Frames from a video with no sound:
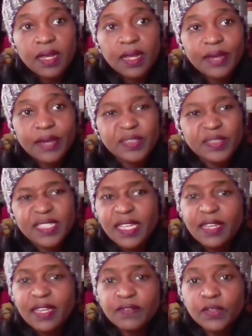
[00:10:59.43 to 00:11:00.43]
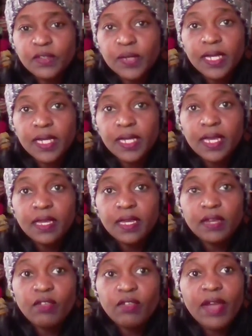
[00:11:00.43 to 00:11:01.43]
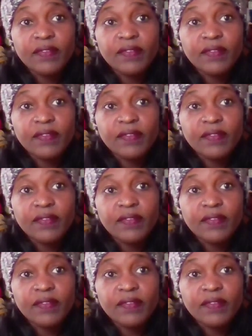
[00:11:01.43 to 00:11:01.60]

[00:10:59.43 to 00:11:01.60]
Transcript: I was thinking of doing a craft